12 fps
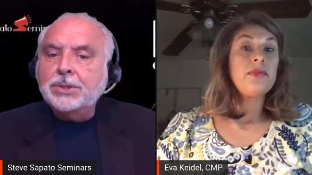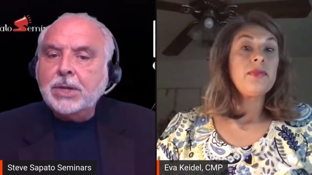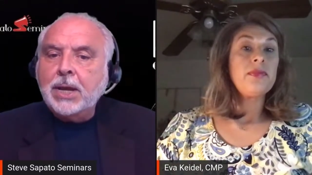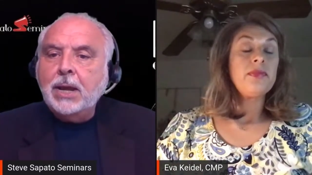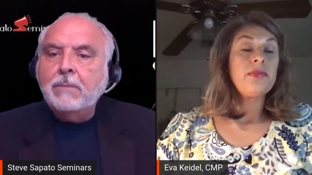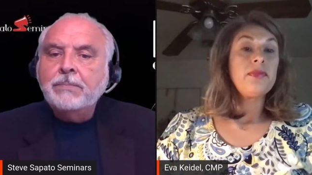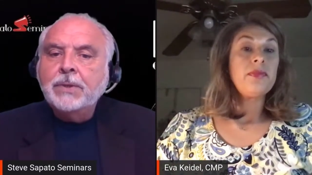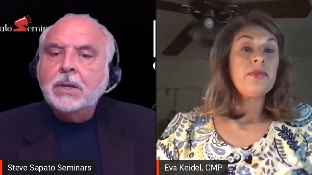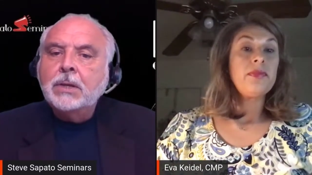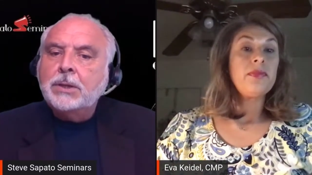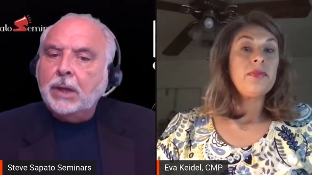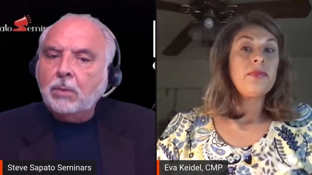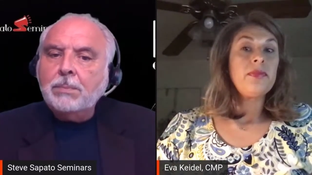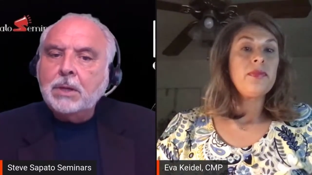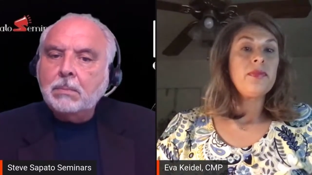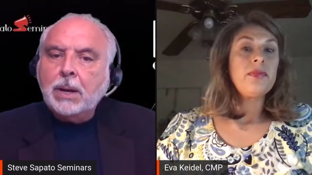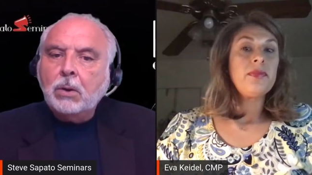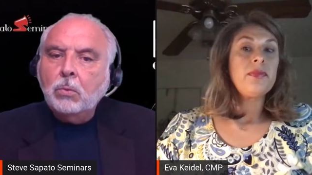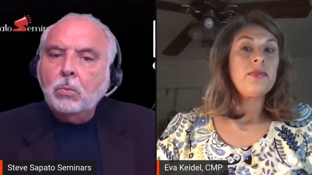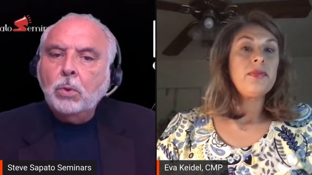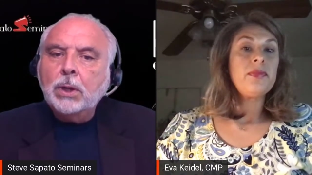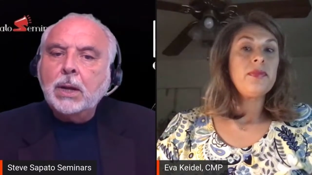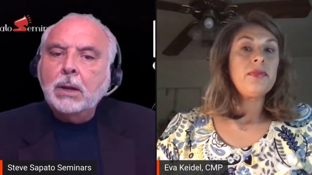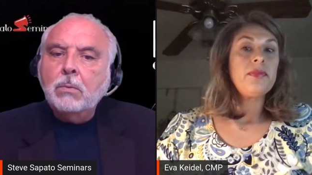Speaker 1: and say, Tell me about
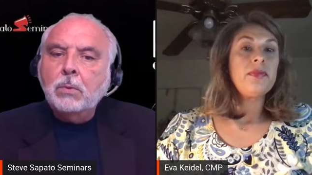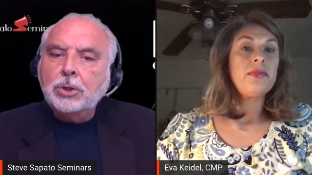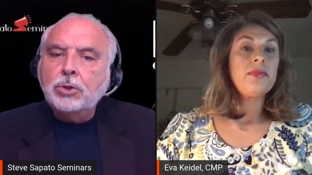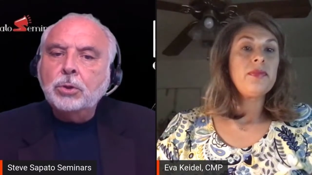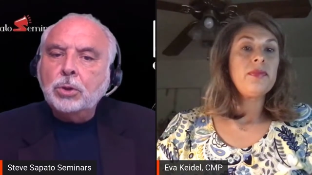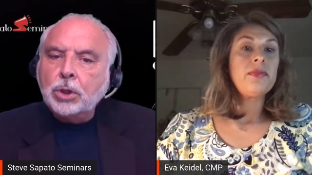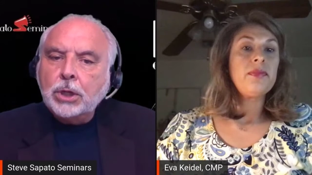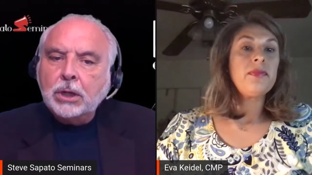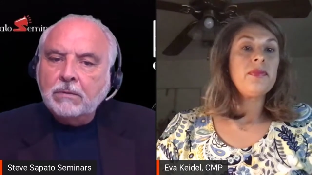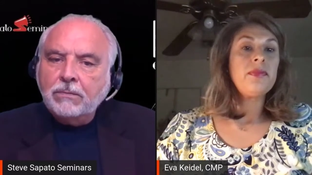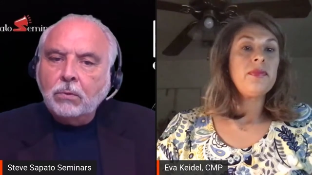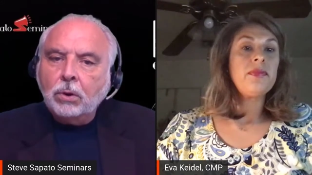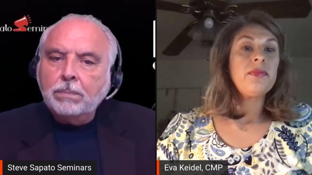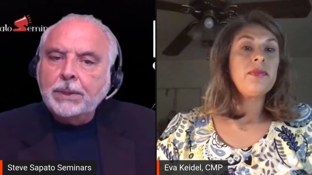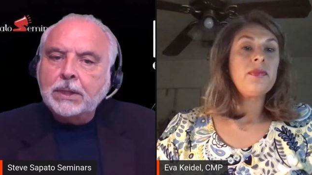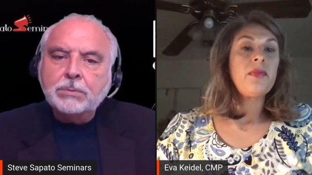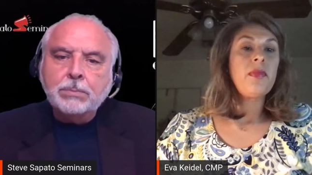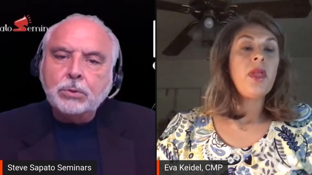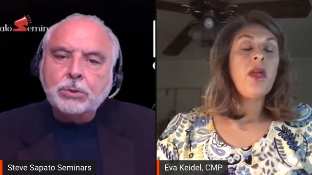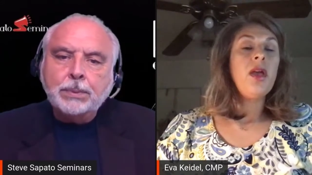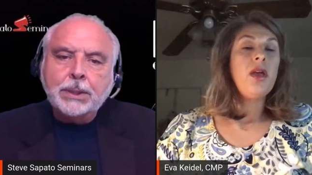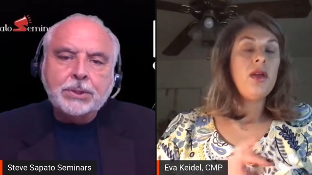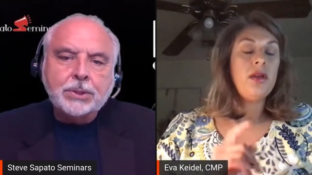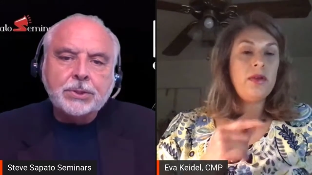what I what you're looking for because most
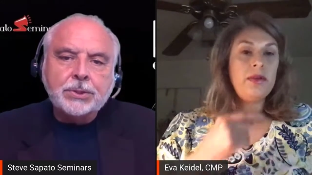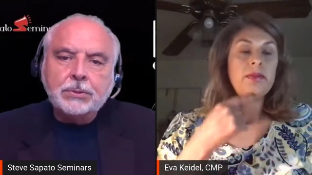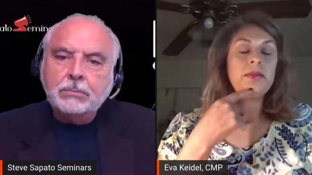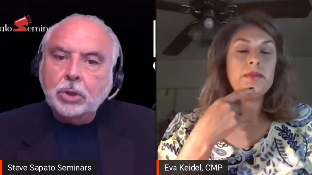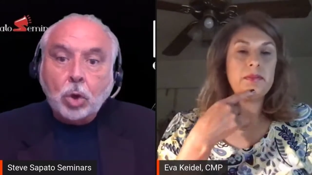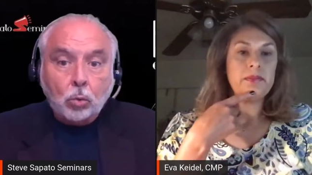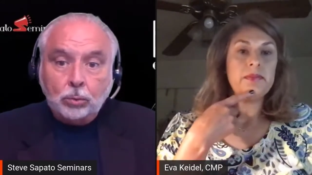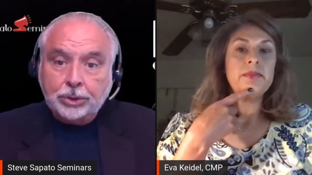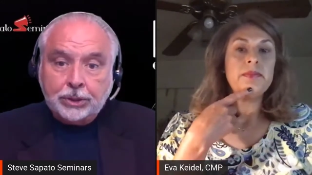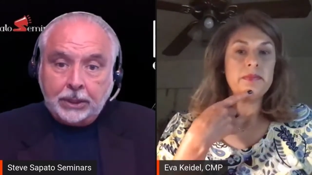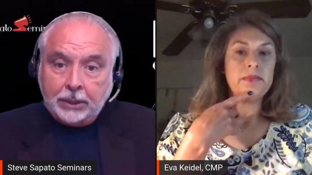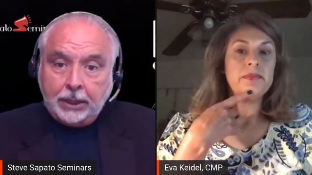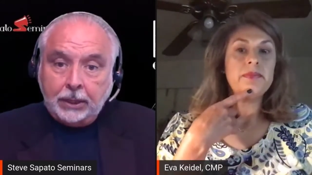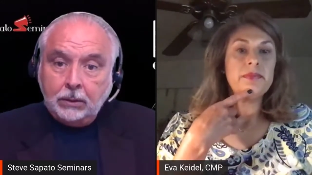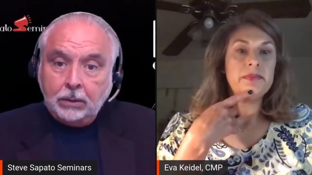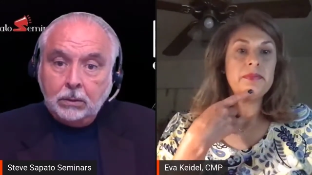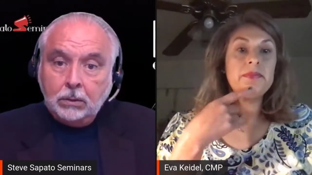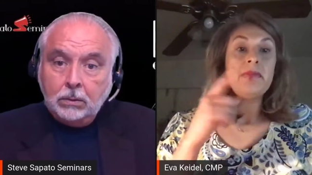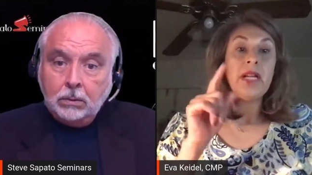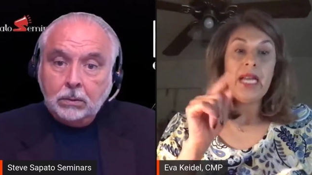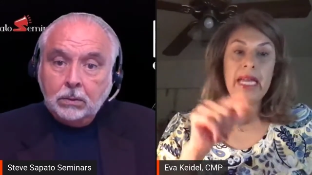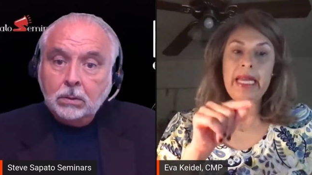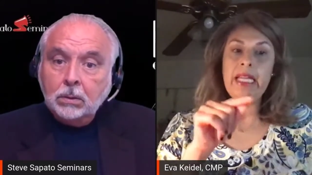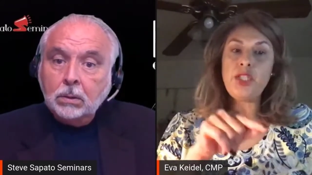places don't say that.
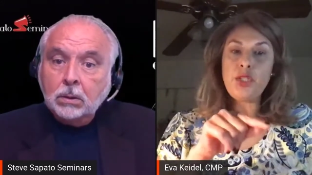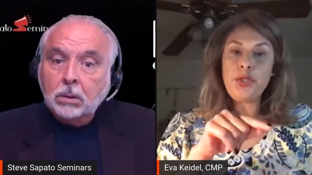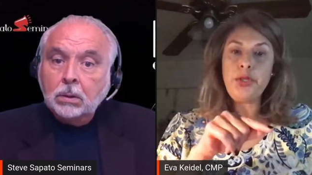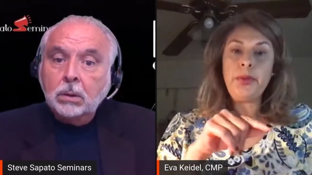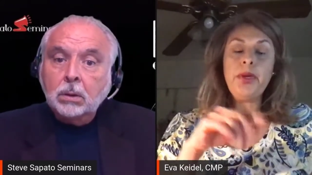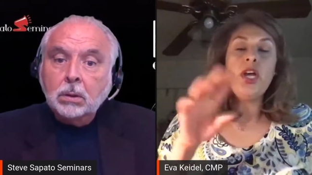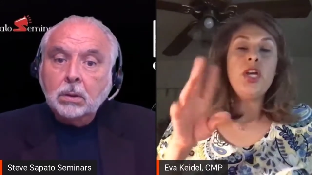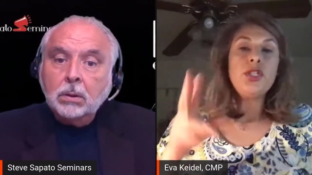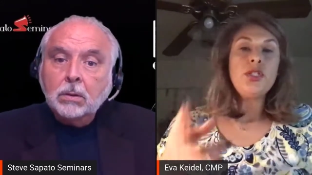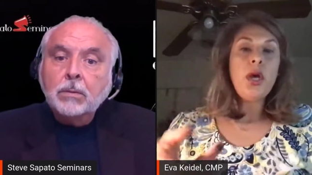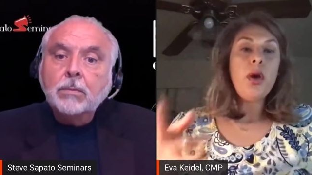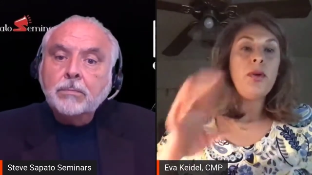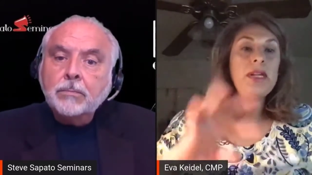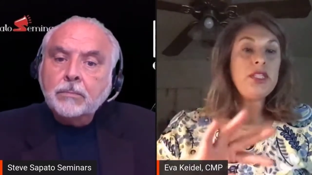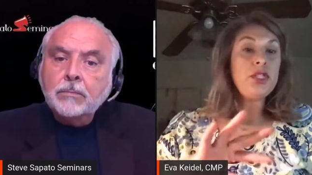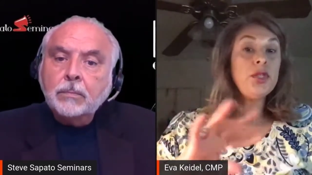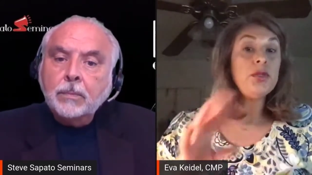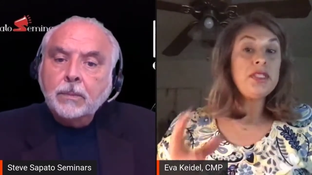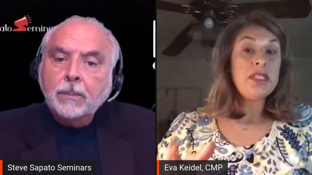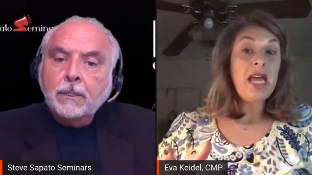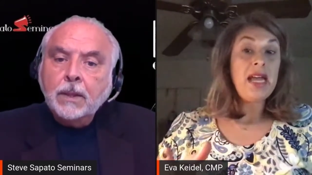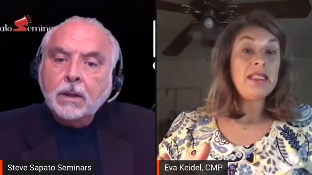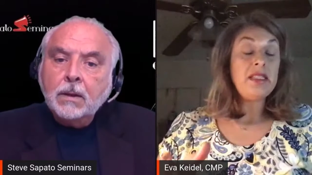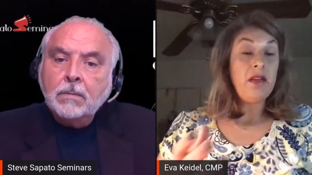
Speaker 2: It's true. So it's two
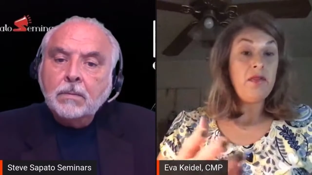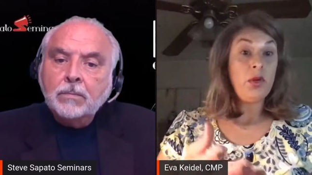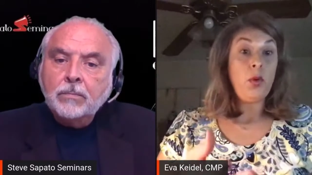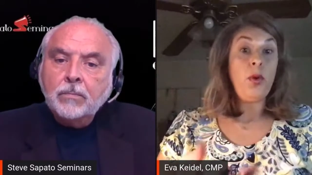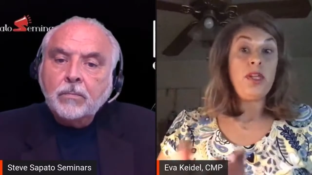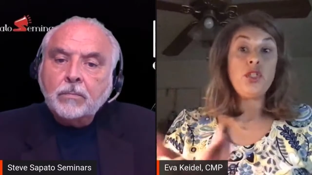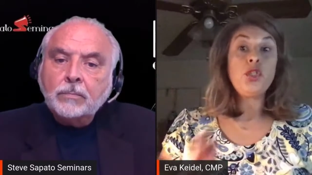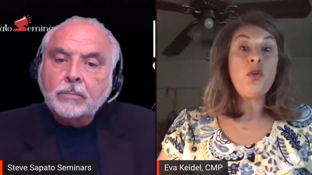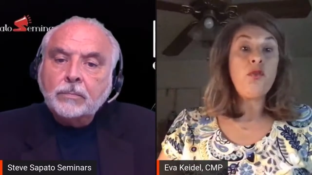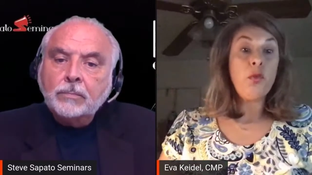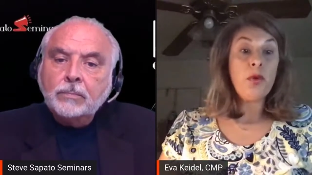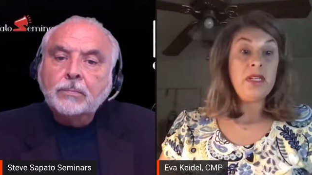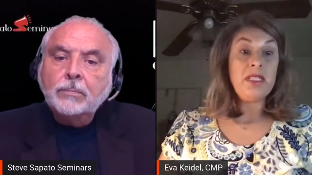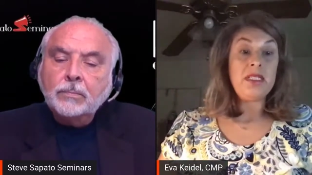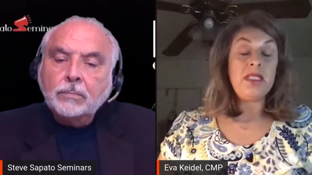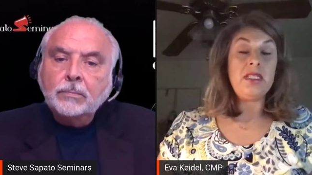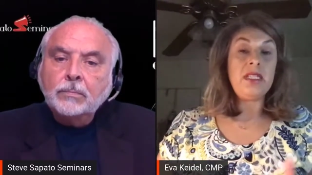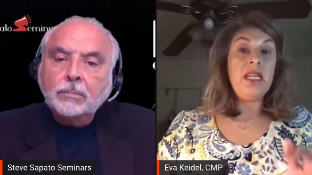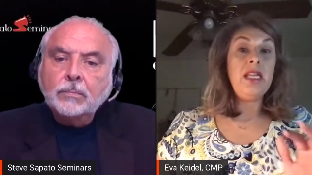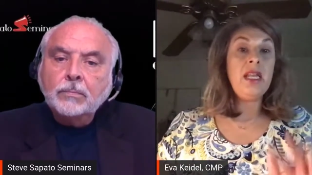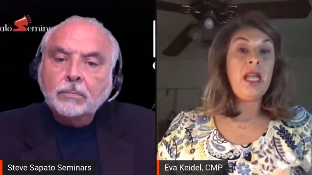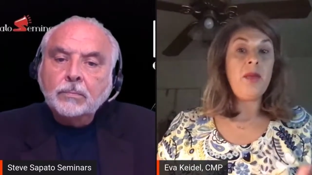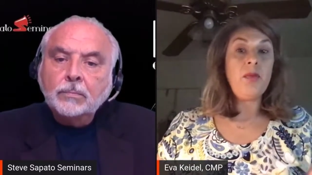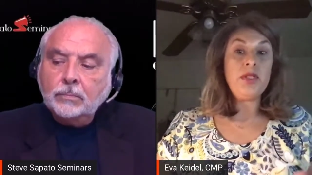sides of the coin. So, for instance, in
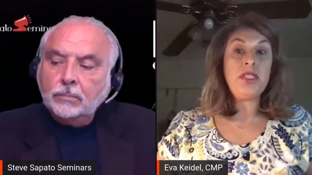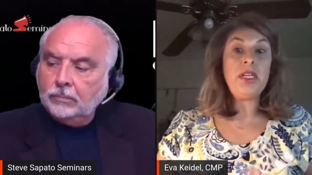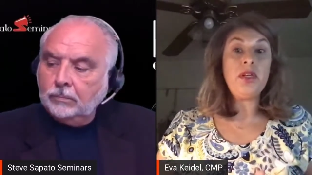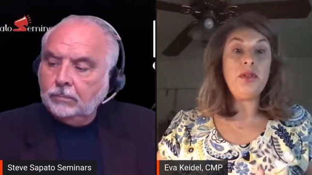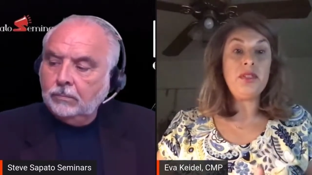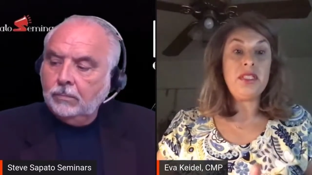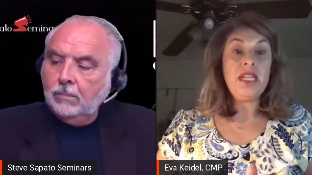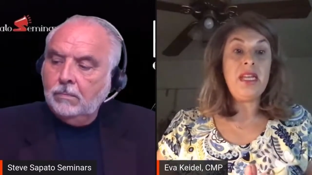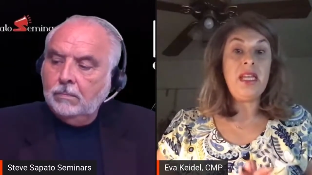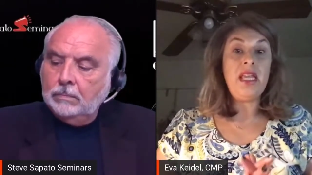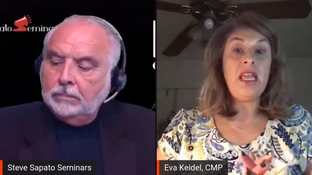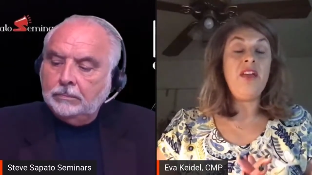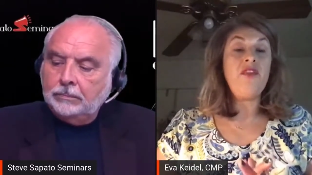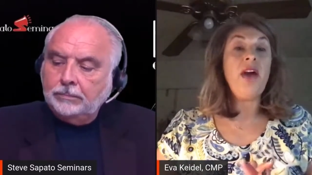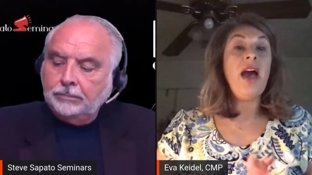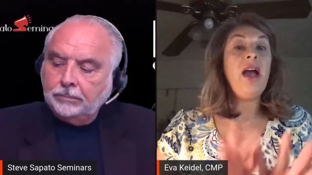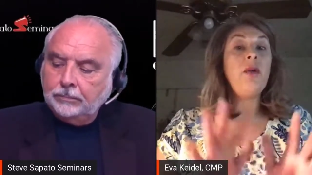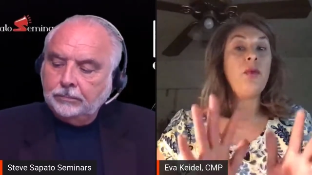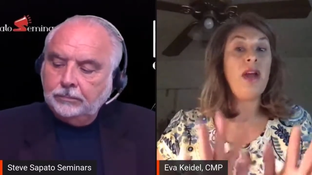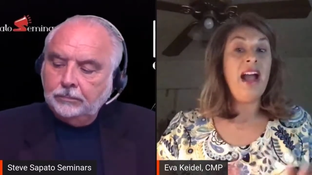a particular setting, if I were